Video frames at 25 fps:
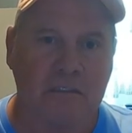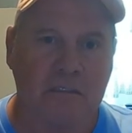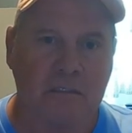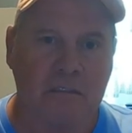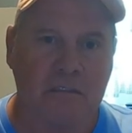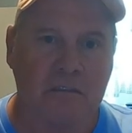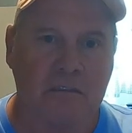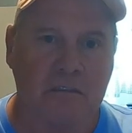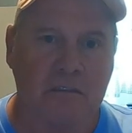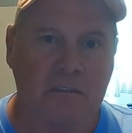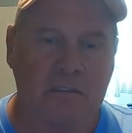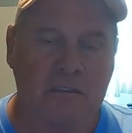
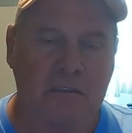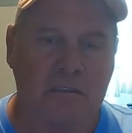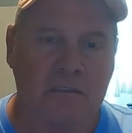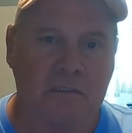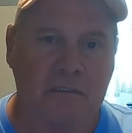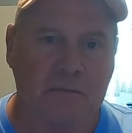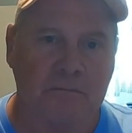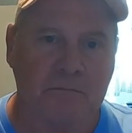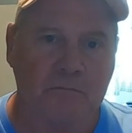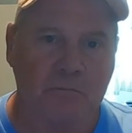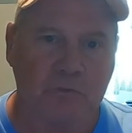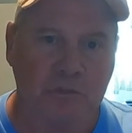good
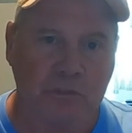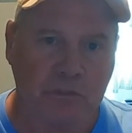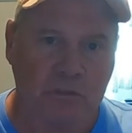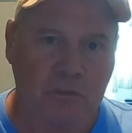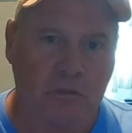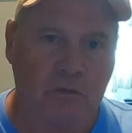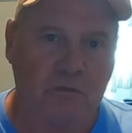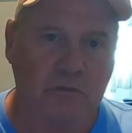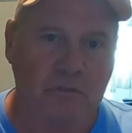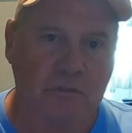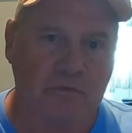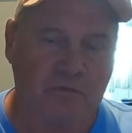uh,
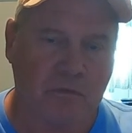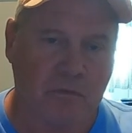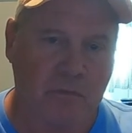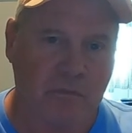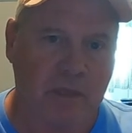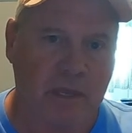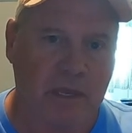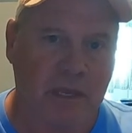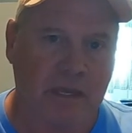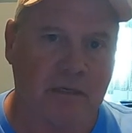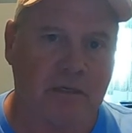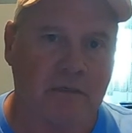results
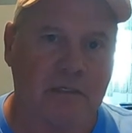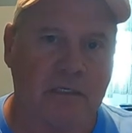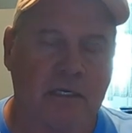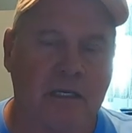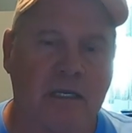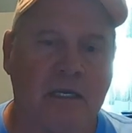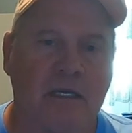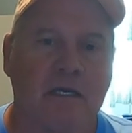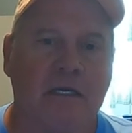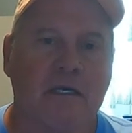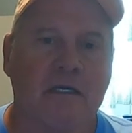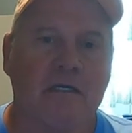from that.
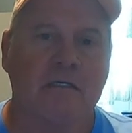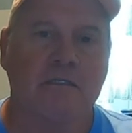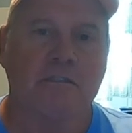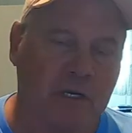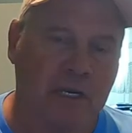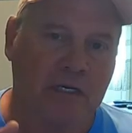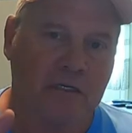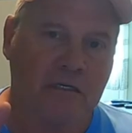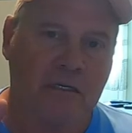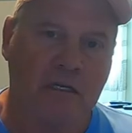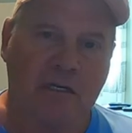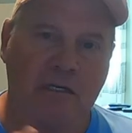
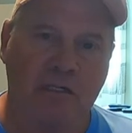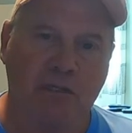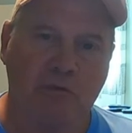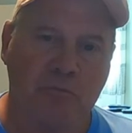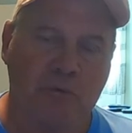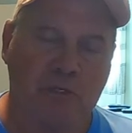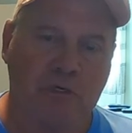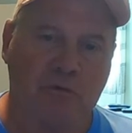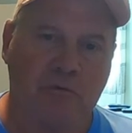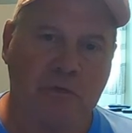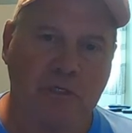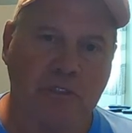But I've done a
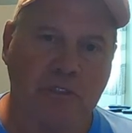little bit of